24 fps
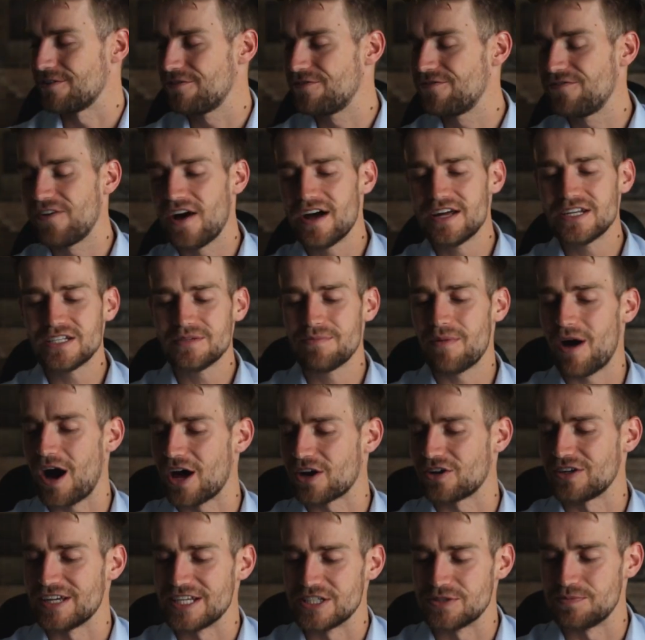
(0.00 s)
the fund
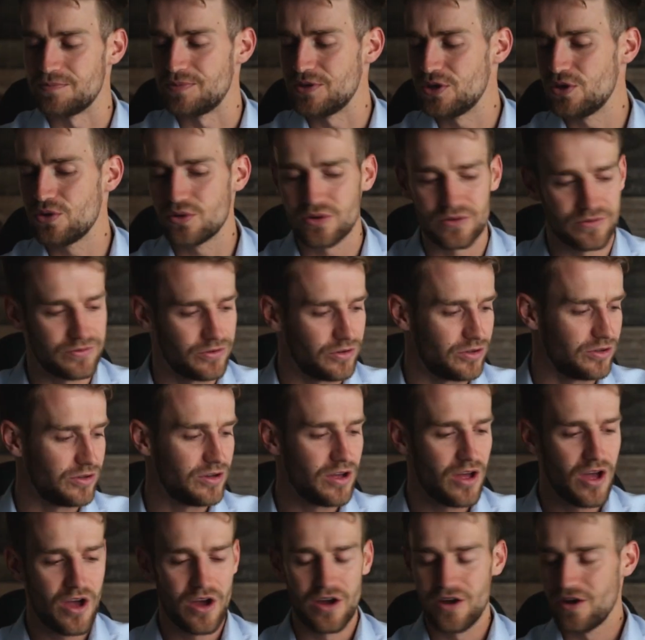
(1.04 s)
model is
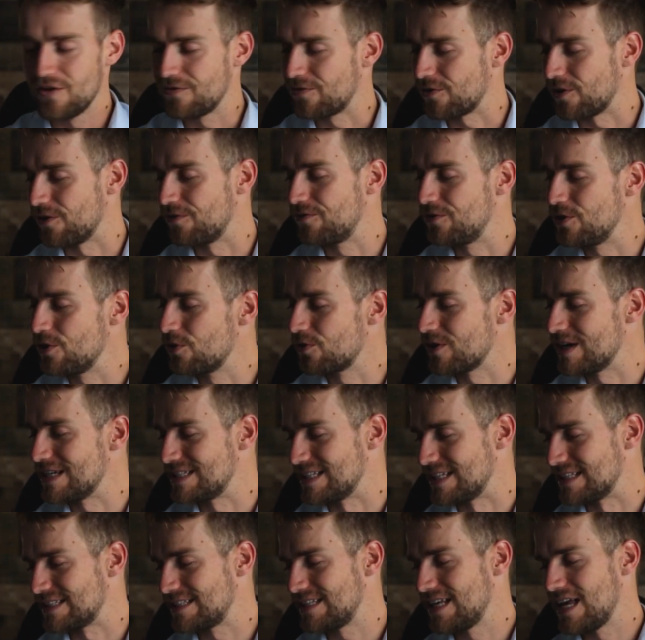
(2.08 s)
beautiful for a few
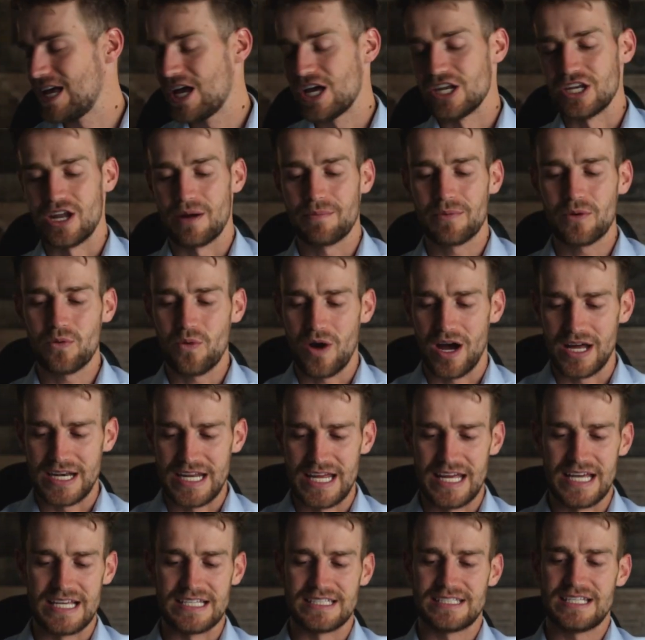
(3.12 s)
reasons. Number one
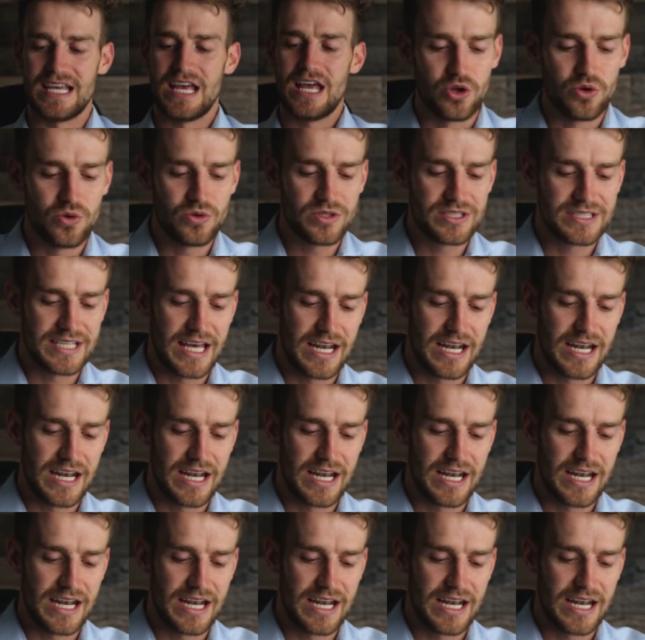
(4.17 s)
is you